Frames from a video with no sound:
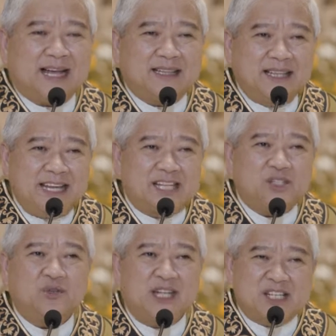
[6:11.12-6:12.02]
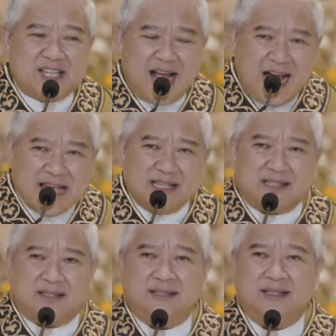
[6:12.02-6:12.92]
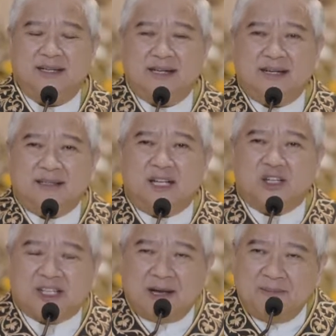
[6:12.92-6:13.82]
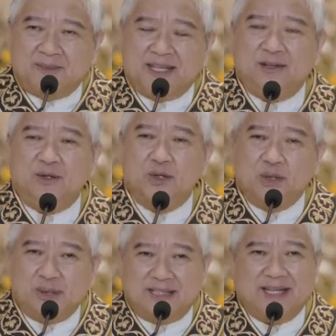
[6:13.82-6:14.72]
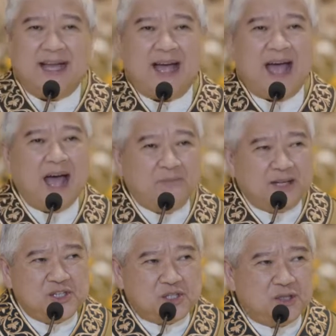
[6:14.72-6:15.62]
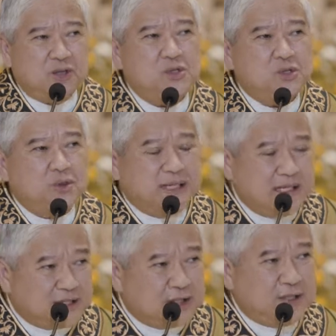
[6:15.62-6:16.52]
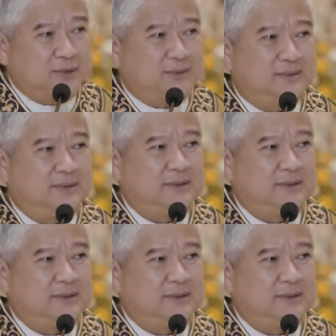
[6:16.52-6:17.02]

At least to desire that something good happens to those who hurt you.